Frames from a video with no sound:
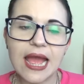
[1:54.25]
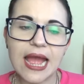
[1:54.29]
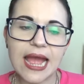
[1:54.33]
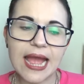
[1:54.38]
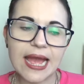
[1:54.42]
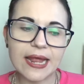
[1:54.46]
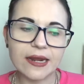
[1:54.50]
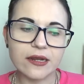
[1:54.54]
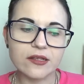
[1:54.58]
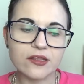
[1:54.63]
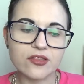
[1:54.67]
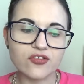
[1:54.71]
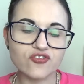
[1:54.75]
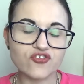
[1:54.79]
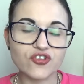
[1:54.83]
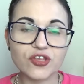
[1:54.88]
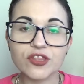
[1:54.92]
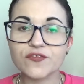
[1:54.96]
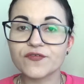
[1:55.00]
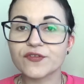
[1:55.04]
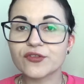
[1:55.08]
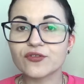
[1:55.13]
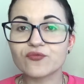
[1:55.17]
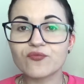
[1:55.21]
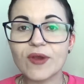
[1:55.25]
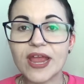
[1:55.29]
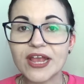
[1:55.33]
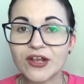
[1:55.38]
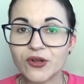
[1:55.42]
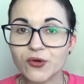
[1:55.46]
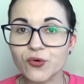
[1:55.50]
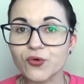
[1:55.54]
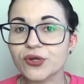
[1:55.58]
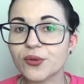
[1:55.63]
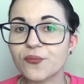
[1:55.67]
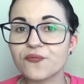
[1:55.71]
And just for the
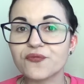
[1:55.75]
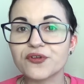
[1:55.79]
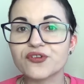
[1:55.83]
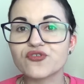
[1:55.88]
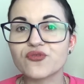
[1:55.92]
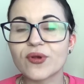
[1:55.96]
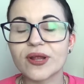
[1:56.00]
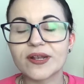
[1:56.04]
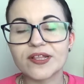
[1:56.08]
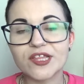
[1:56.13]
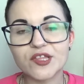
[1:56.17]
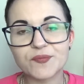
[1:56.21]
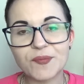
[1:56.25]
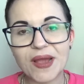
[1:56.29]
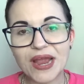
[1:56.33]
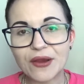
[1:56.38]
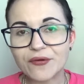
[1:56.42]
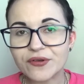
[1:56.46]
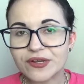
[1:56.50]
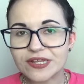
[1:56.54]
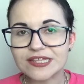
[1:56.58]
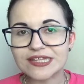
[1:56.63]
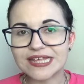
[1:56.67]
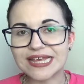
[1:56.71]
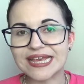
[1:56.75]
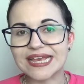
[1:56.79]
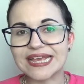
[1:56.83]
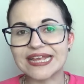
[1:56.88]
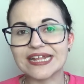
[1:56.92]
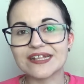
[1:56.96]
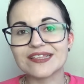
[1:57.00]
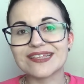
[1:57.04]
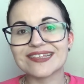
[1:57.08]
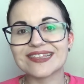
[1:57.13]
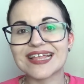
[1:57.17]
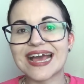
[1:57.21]
record and for
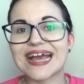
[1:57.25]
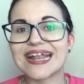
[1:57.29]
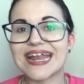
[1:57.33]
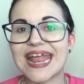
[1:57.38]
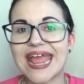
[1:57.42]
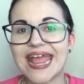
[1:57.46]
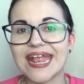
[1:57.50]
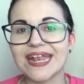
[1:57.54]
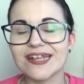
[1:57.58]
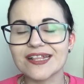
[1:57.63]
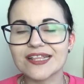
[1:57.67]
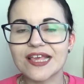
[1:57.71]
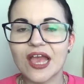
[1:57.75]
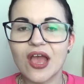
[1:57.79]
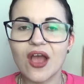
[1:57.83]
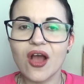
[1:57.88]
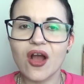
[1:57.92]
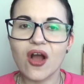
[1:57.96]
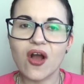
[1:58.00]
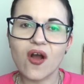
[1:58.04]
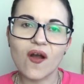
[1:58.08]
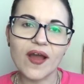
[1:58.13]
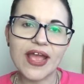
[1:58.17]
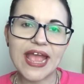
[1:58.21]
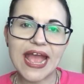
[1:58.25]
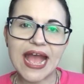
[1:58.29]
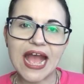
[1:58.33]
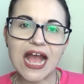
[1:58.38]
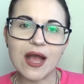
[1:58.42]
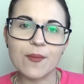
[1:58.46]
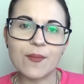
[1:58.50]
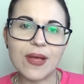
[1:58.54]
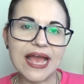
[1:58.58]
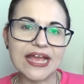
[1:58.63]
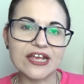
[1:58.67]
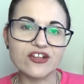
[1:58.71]
transparency to that end, I
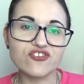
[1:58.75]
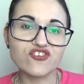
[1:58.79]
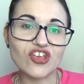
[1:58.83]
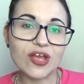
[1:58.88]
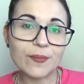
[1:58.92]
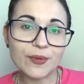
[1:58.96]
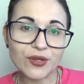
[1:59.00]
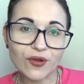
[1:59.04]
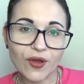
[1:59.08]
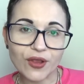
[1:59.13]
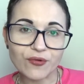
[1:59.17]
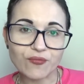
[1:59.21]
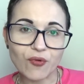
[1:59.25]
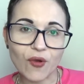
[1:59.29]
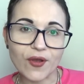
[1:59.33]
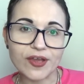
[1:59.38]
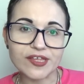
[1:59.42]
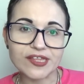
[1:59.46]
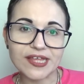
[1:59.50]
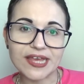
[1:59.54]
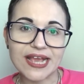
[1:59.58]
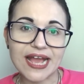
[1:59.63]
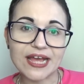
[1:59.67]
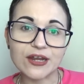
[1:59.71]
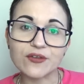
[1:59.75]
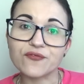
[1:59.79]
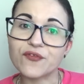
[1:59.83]
am a Gemini rising and a